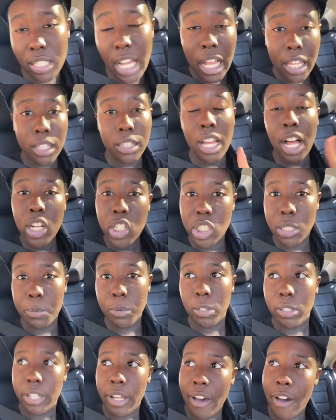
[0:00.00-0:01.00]

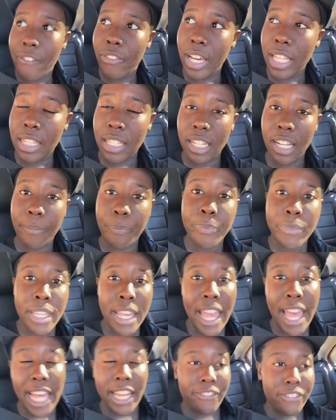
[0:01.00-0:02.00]
knowledgeable of like the
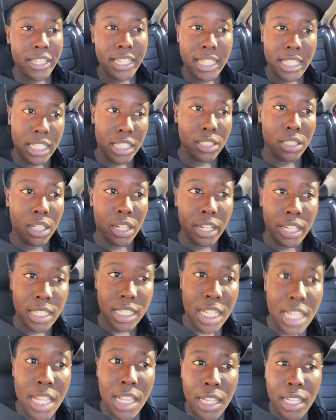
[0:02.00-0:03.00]
FEC laws.